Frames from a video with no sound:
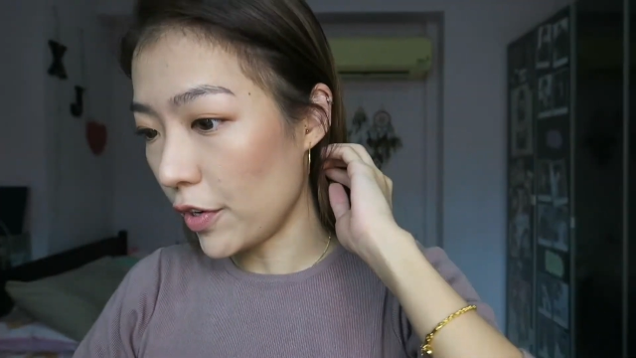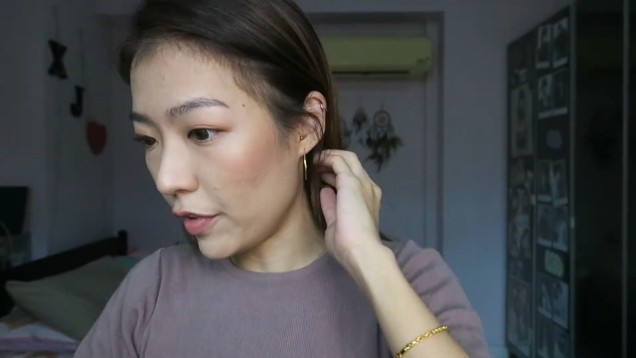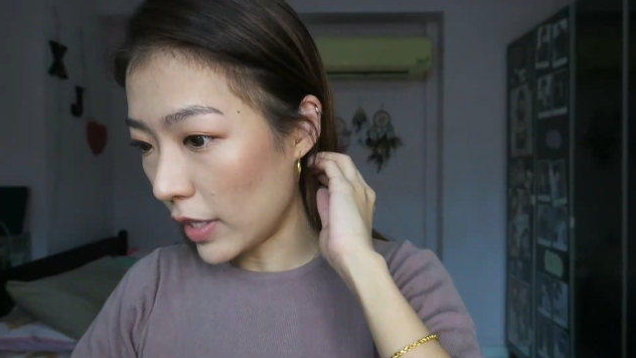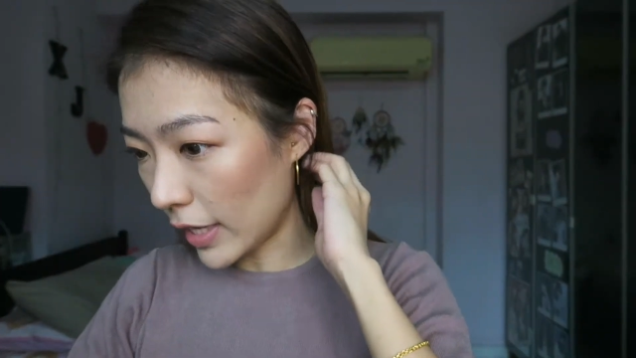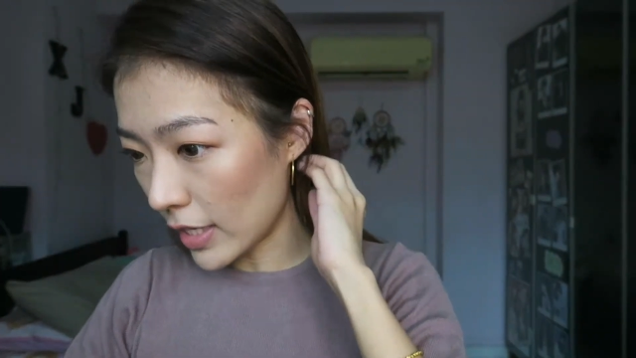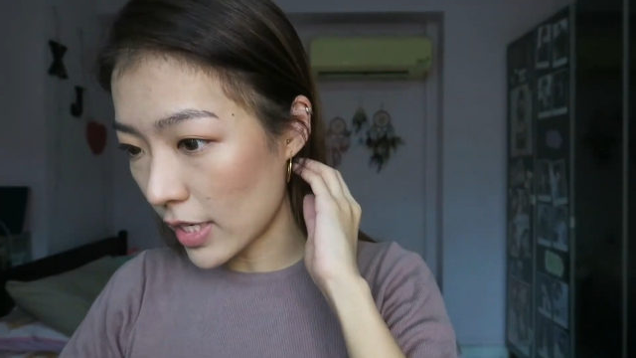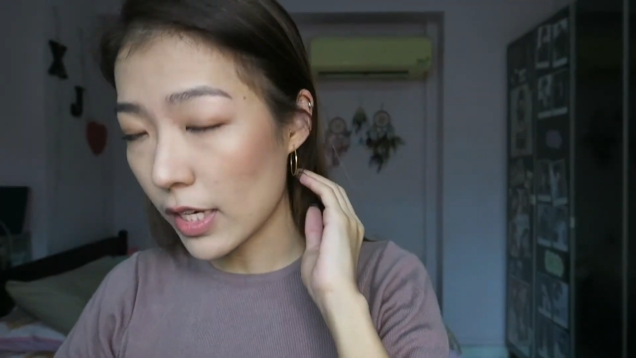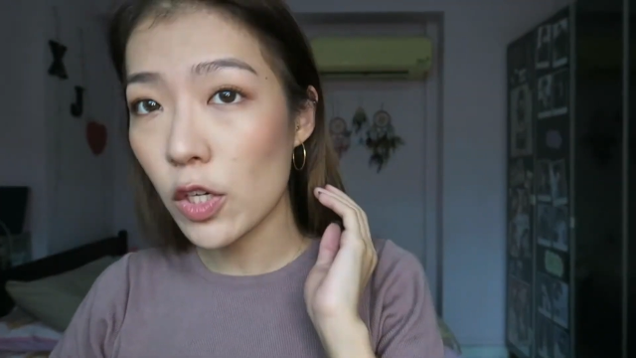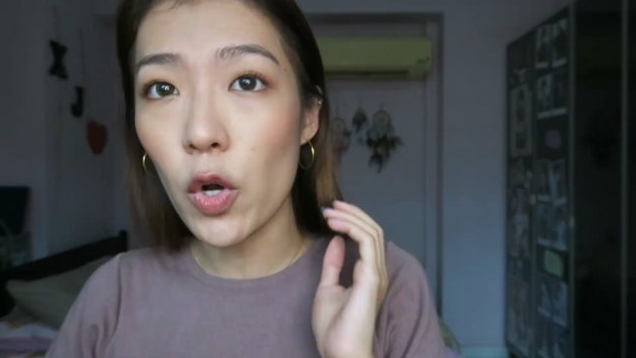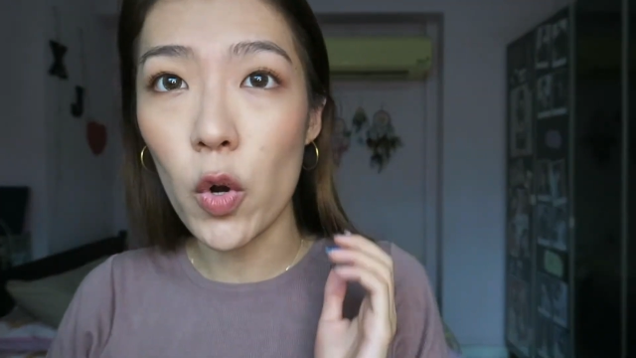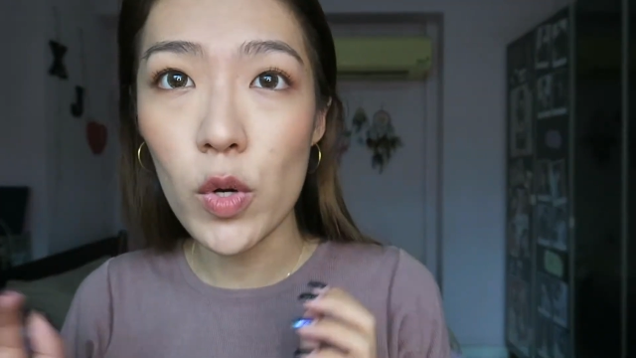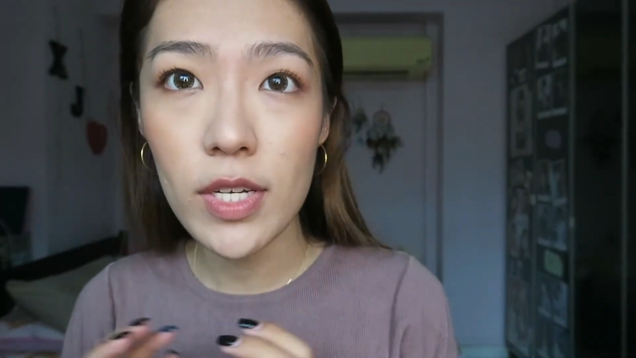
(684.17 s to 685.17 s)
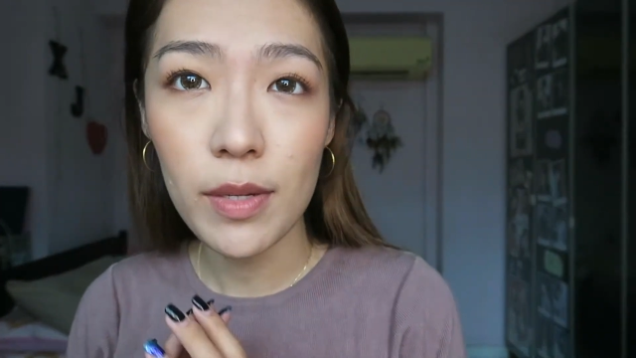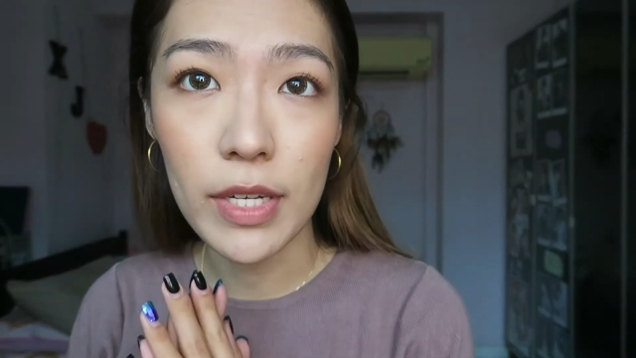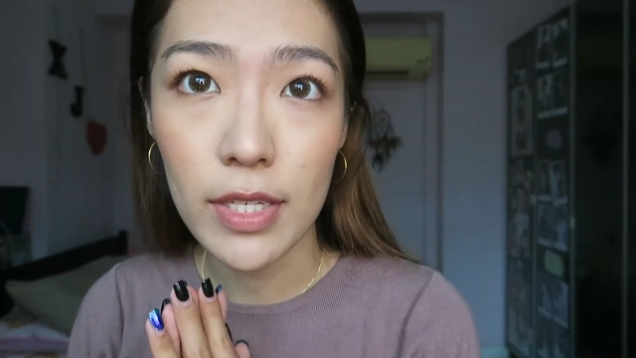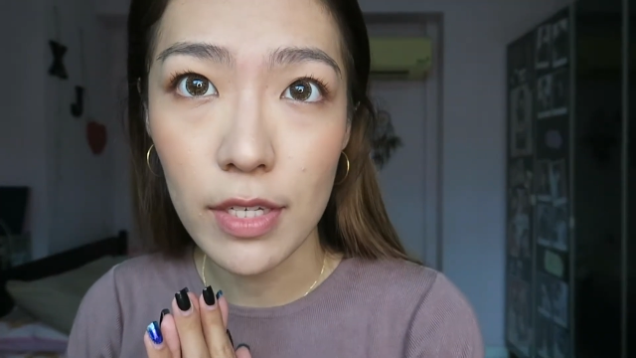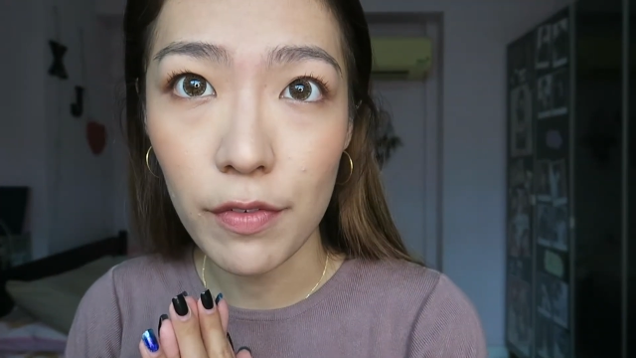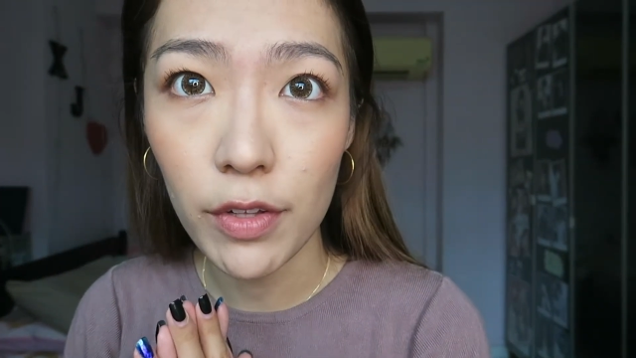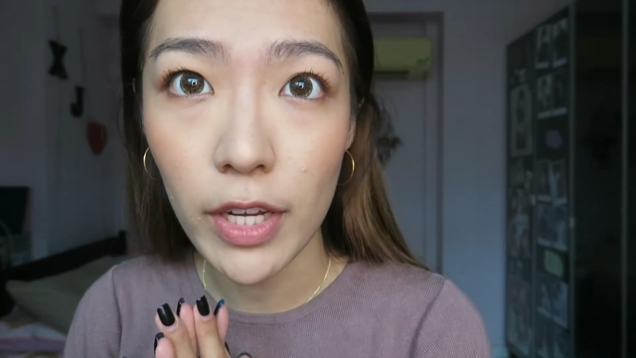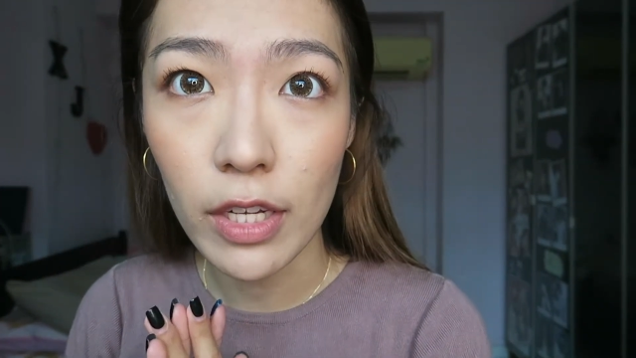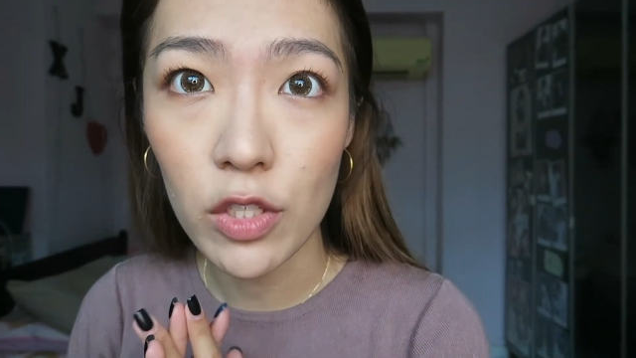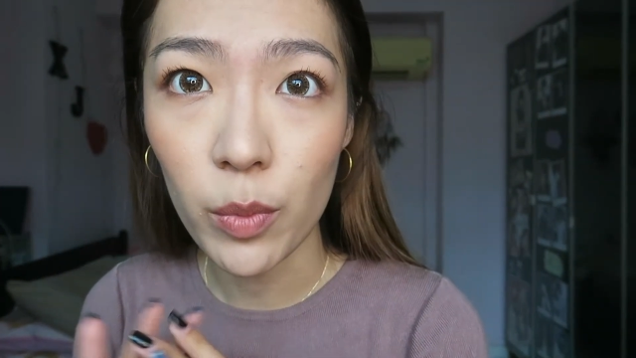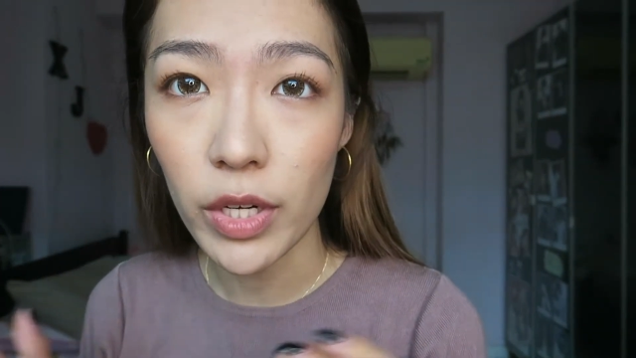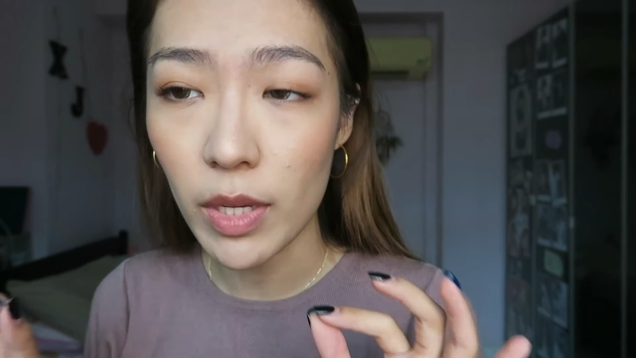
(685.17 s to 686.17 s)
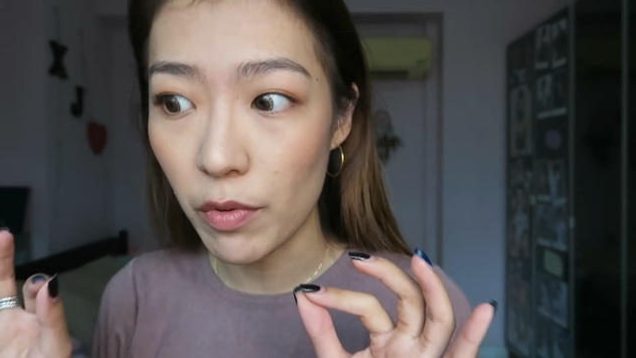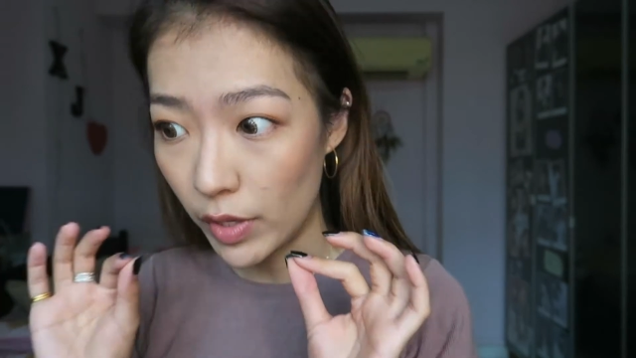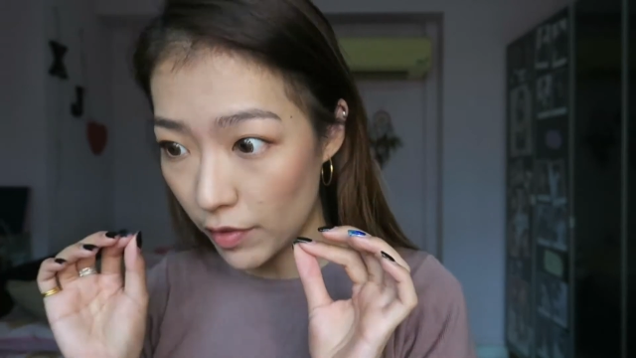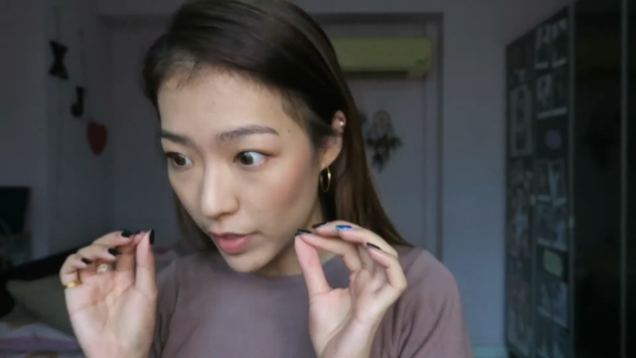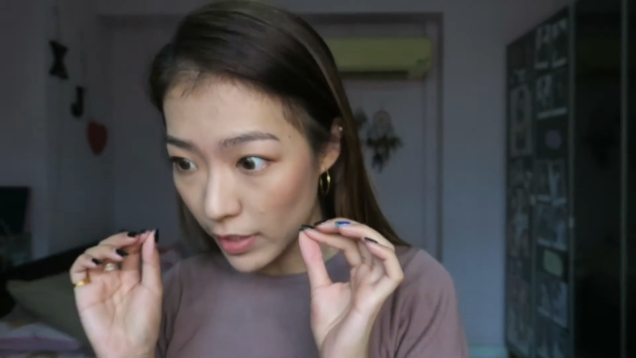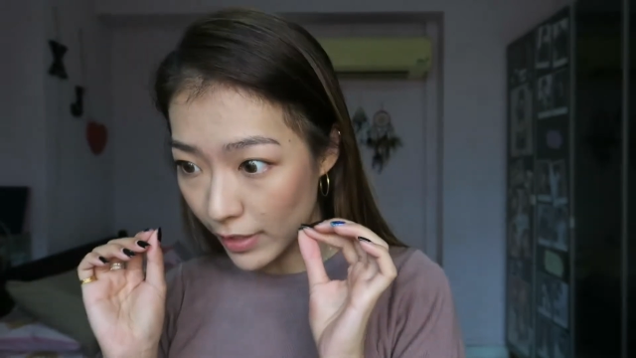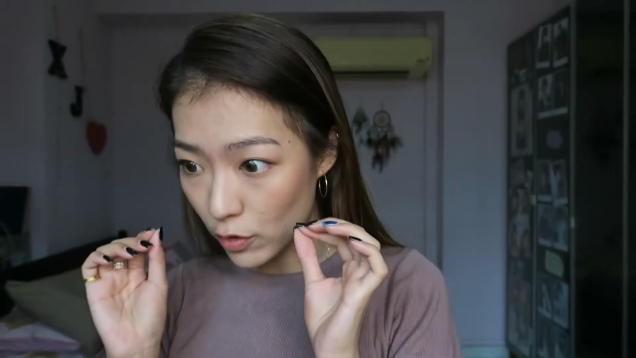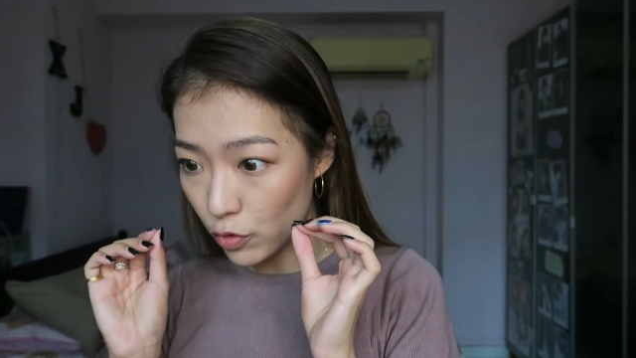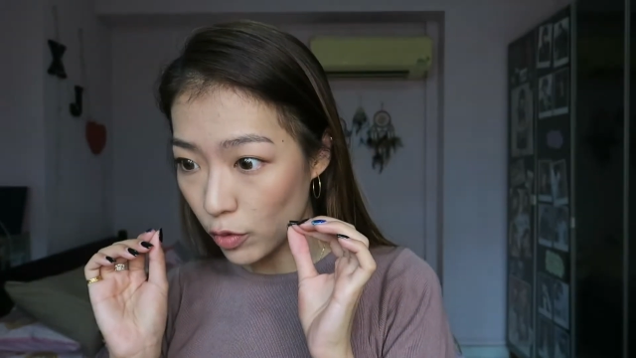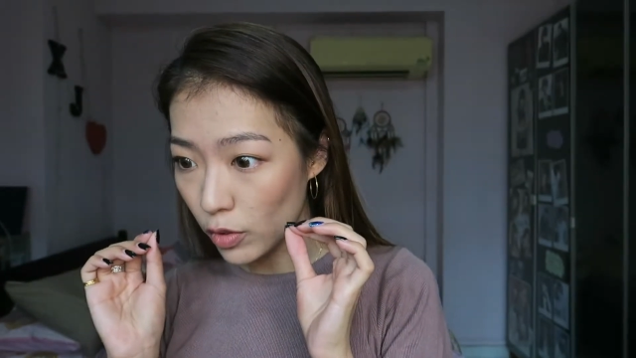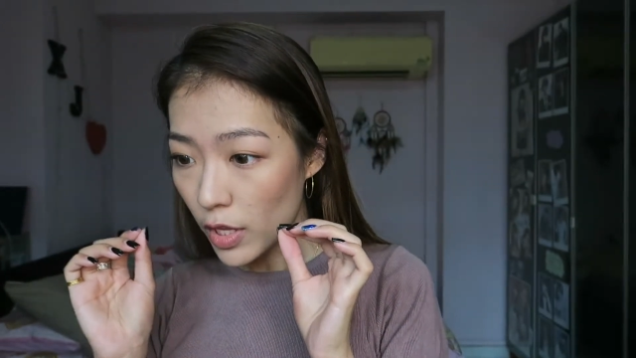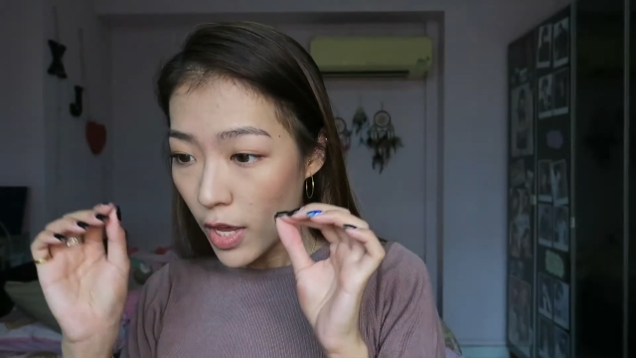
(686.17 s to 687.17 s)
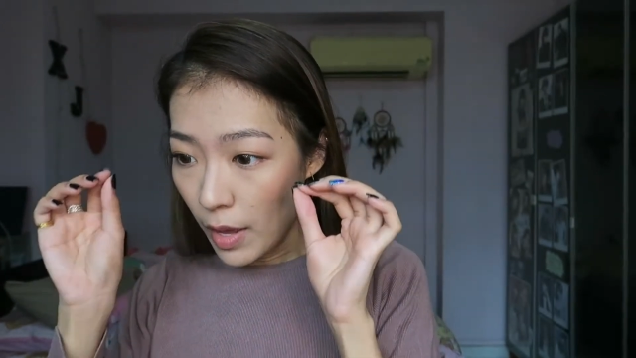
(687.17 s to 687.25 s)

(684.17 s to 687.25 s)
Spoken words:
very light coat because I feel like I still want to keep it really, really natural,